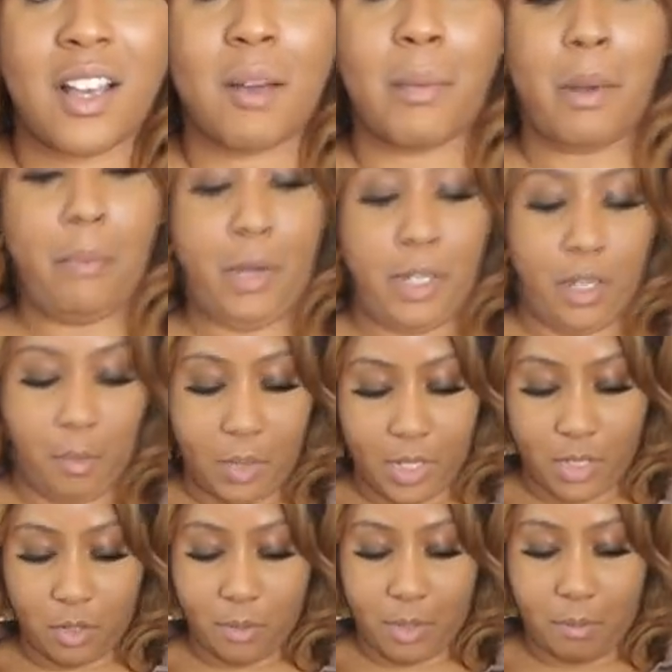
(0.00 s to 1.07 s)
Might button it up a
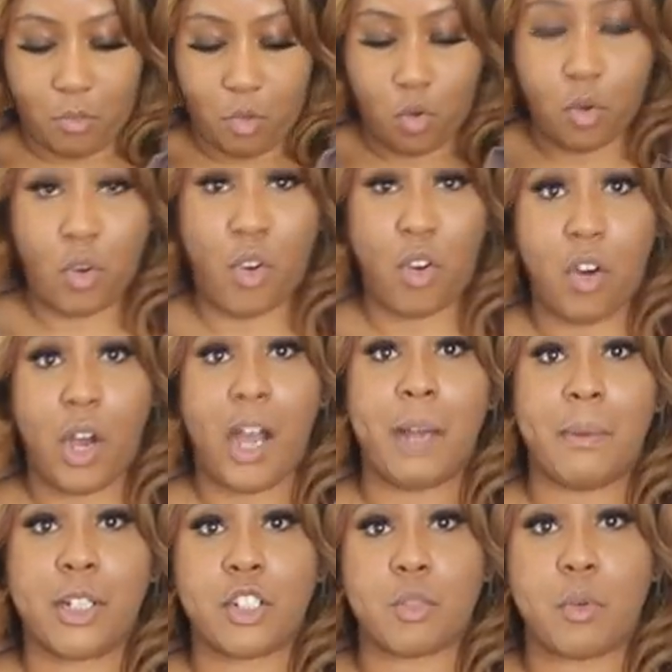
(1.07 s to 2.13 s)
little bit more. Or I
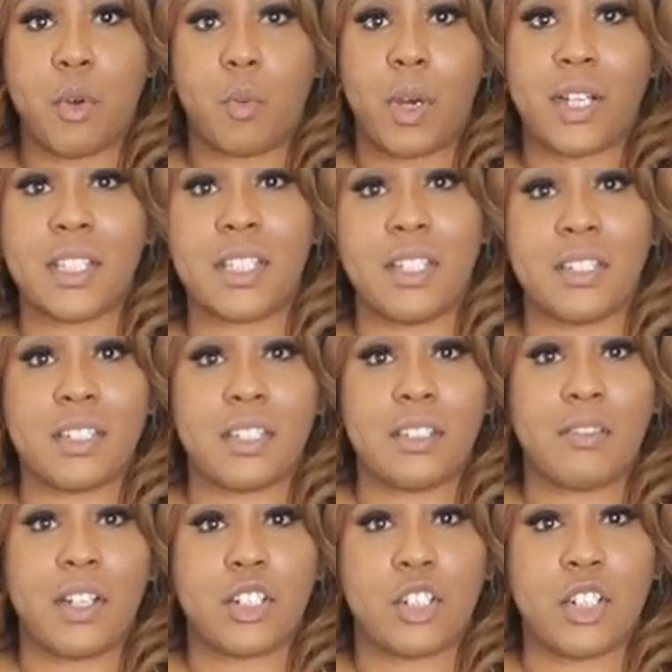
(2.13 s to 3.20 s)
might just put a white tee
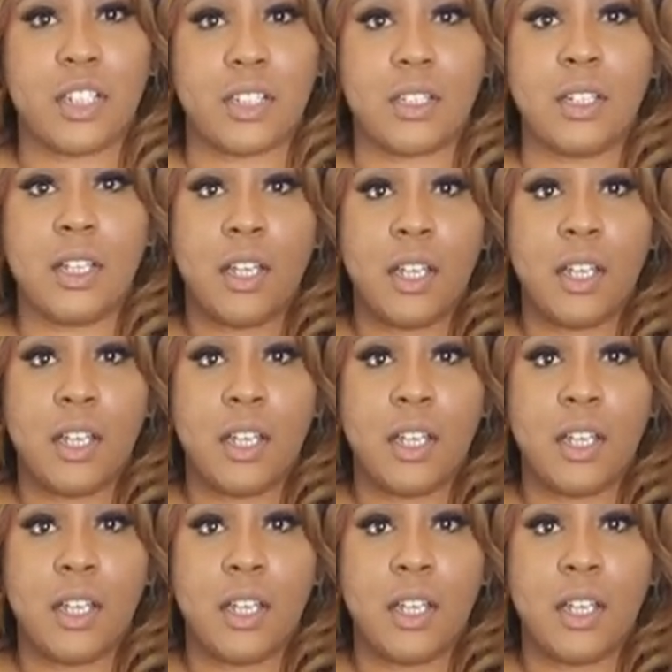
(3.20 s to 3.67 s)
underneath, actually.